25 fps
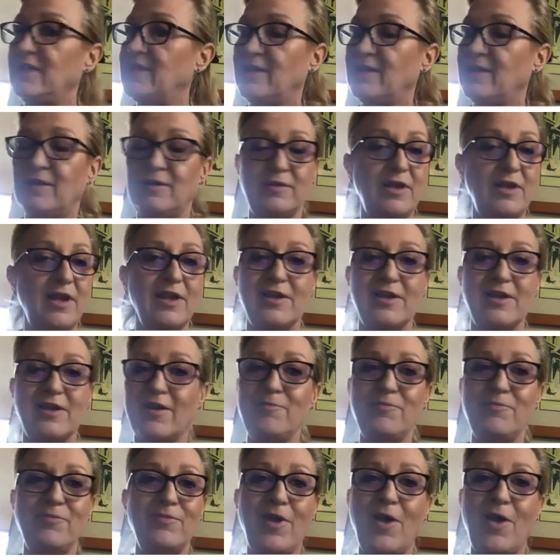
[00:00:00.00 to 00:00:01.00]

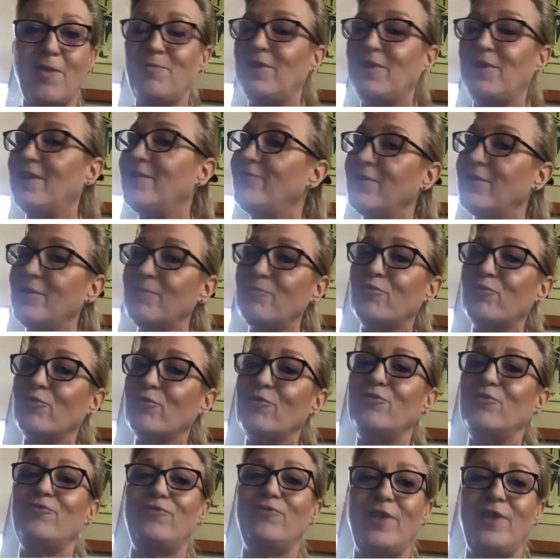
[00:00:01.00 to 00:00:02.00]
I'm living
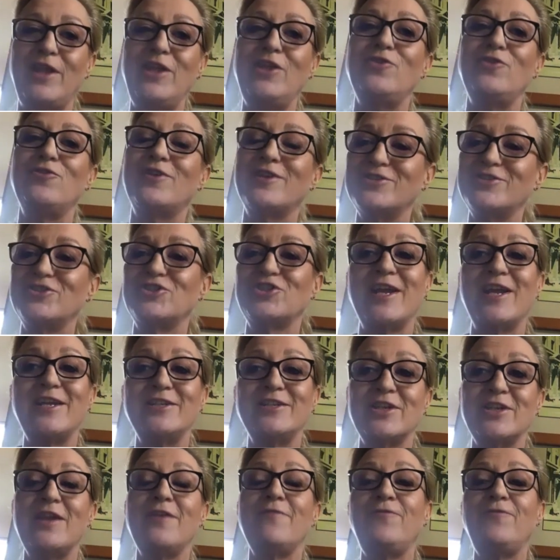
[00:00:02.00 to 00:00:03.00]
proof that you can
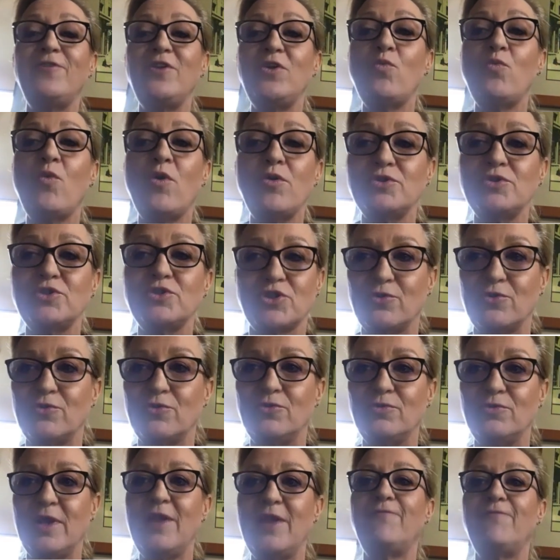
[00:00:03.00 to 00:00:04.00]
change it if you want
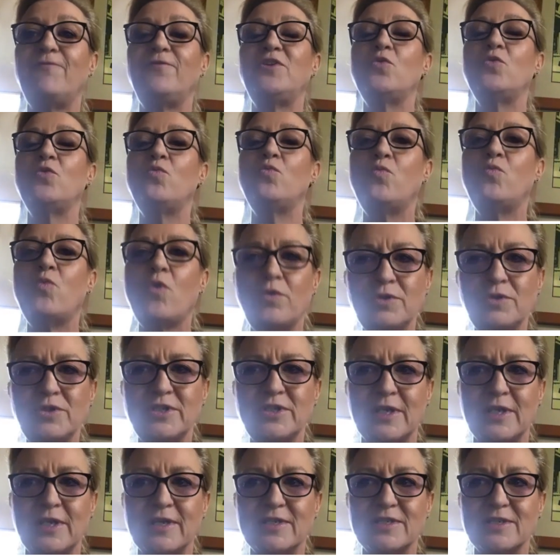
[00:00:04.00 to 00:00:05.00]
to, if you want
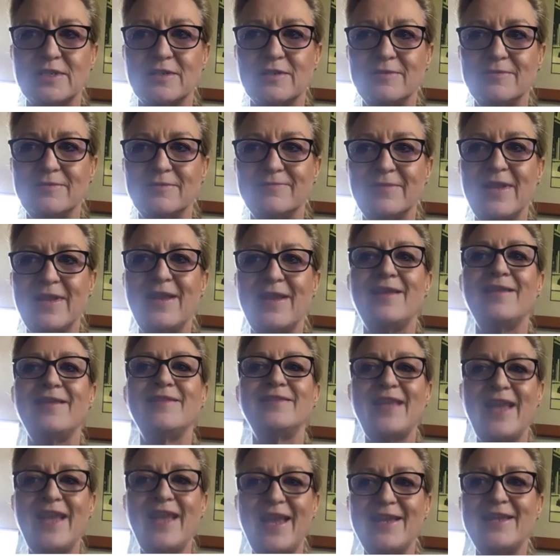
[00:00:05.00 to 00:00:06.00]
it.
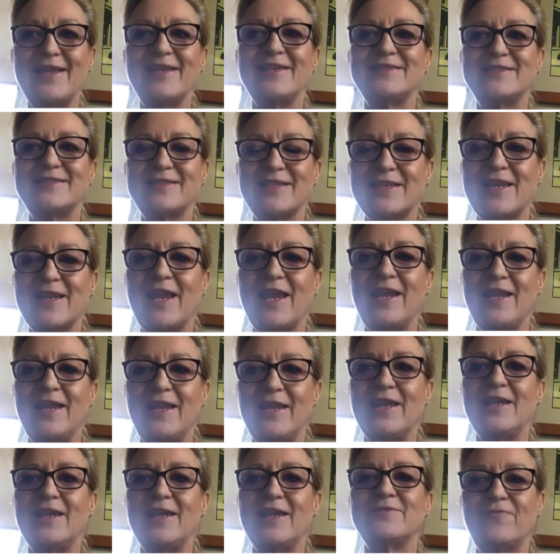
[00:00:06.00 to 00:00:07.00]
That is the
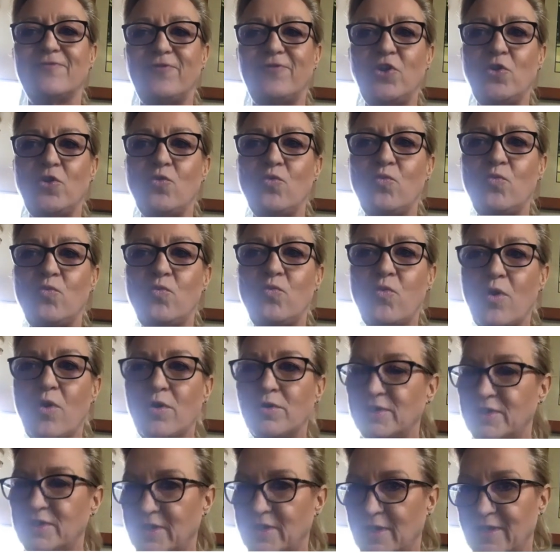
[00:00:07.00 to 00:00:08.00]
key, if you
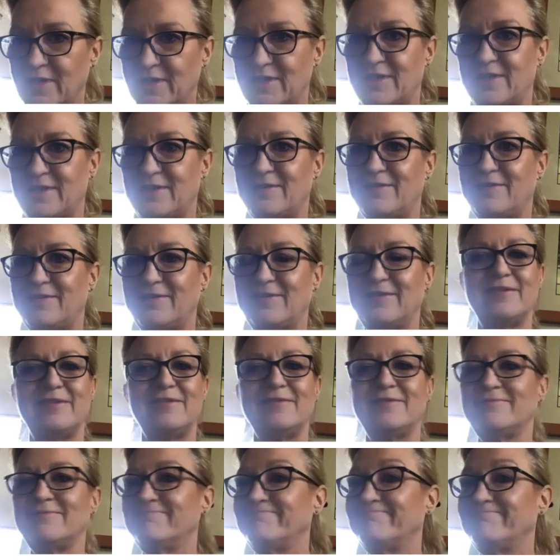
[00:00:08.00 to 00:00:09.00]
want it.
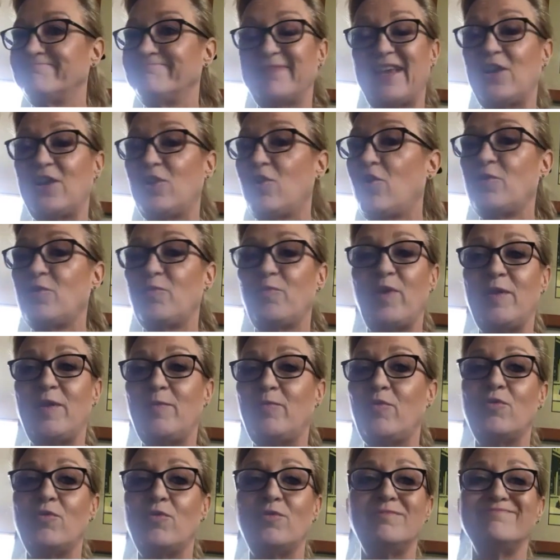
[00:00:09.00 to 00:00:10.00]
And a lot of
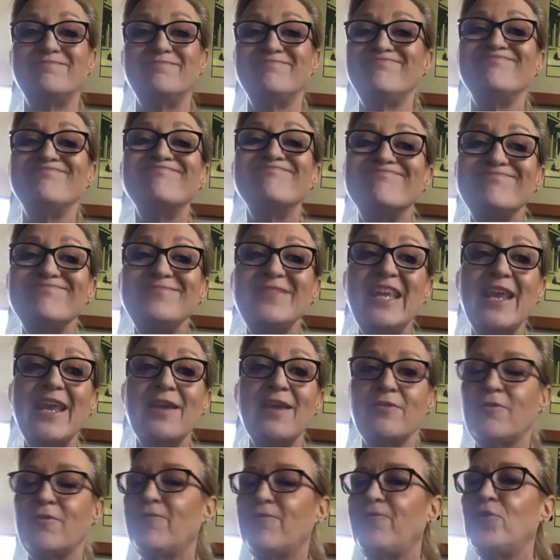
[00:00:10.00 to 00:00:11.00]
people,
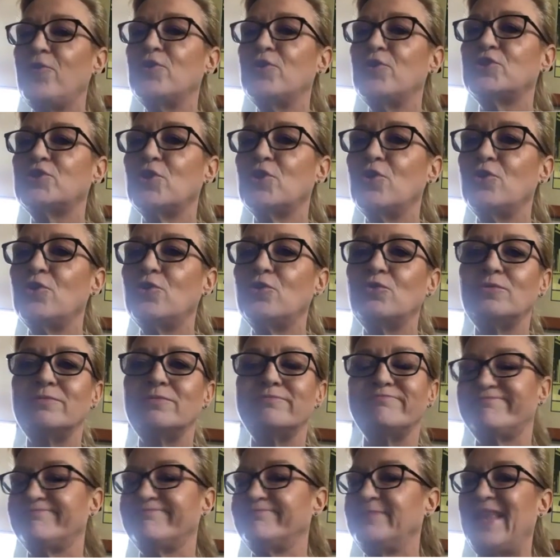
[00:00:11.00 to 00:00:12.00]
the first hurdle,
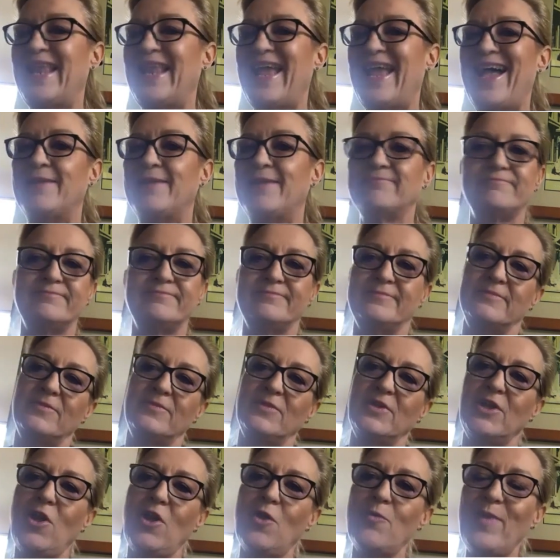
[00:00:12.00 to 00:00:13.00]

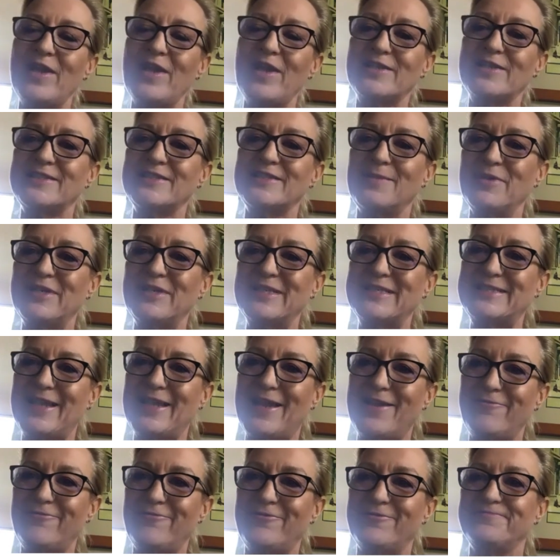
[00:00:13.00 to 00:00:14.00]
go back to something
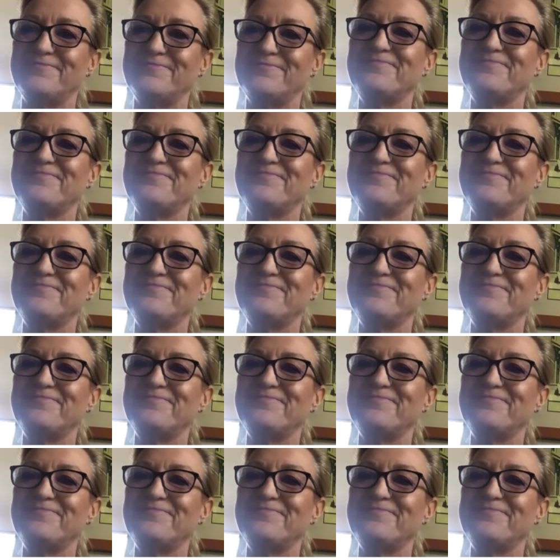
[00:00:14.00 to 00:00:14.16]
safe.